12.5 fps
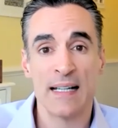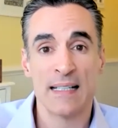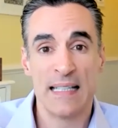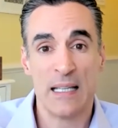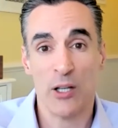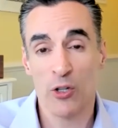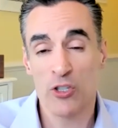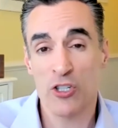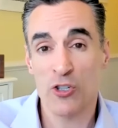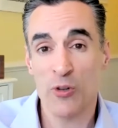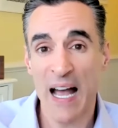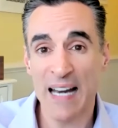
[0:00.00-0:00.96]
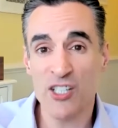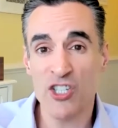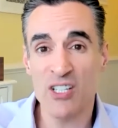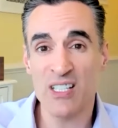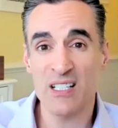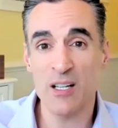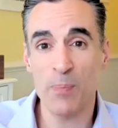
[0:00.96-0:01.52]
those
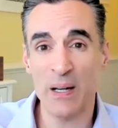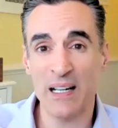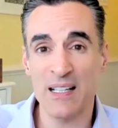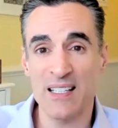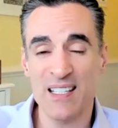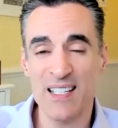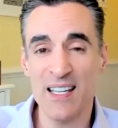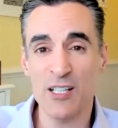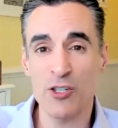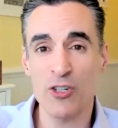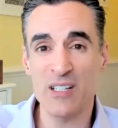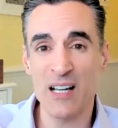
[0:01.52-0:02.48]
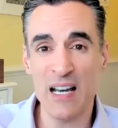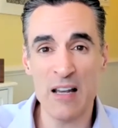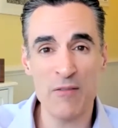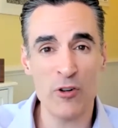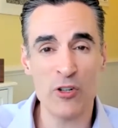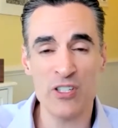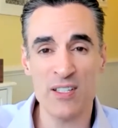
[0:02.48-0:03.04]
strategies typically seek to
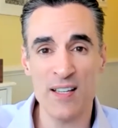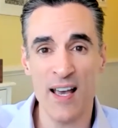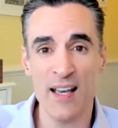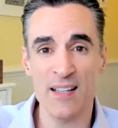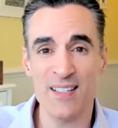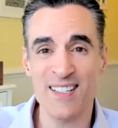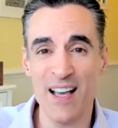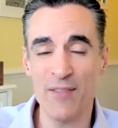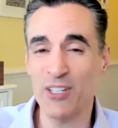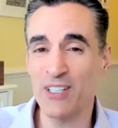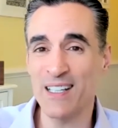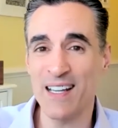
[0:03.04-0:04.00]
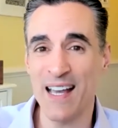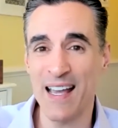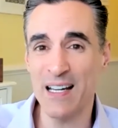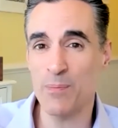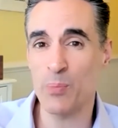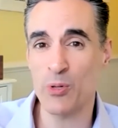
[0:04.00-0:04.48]
deliver, say, 70,